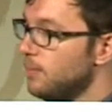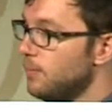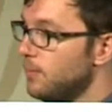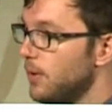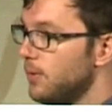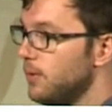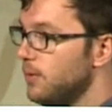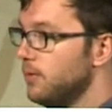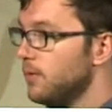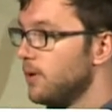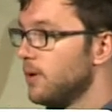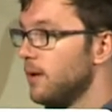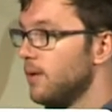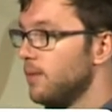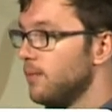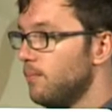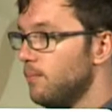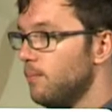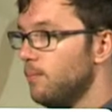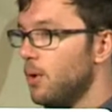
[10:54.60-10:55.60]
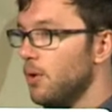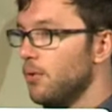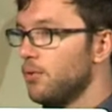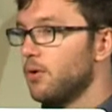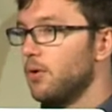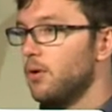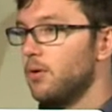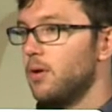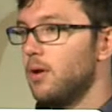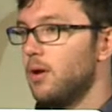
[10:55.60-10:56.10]
But you kind of both
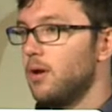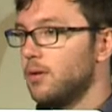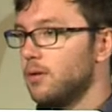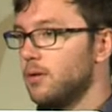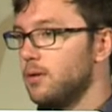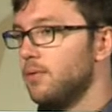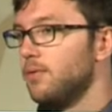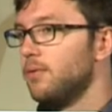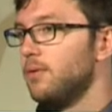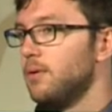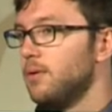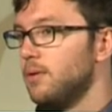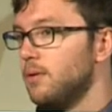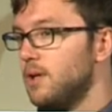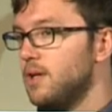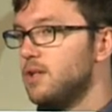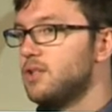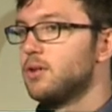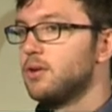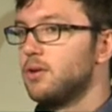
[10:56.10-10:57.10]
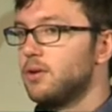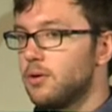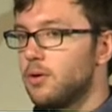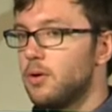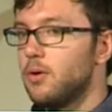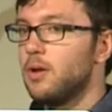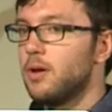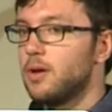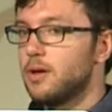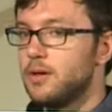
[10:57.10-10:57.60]
go along different, each go,
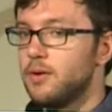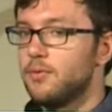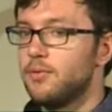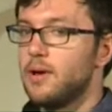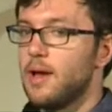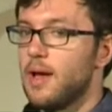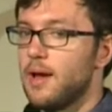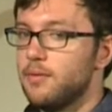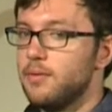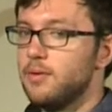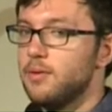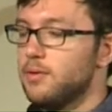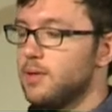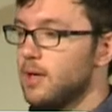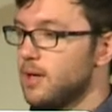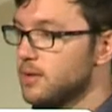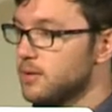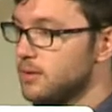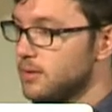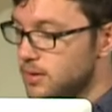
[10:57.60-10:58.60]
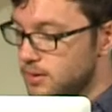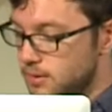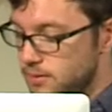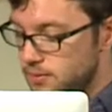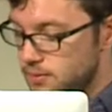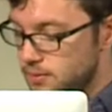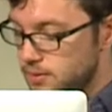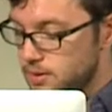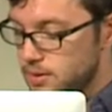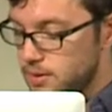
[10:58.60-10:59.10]
go along different avenues actually of
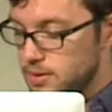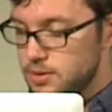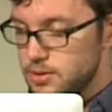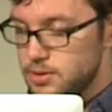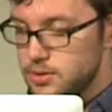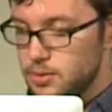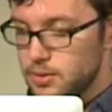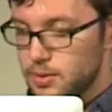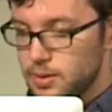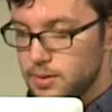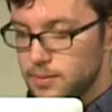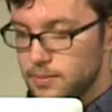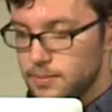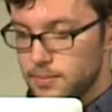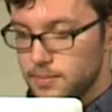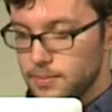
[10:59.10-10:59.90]
showing it.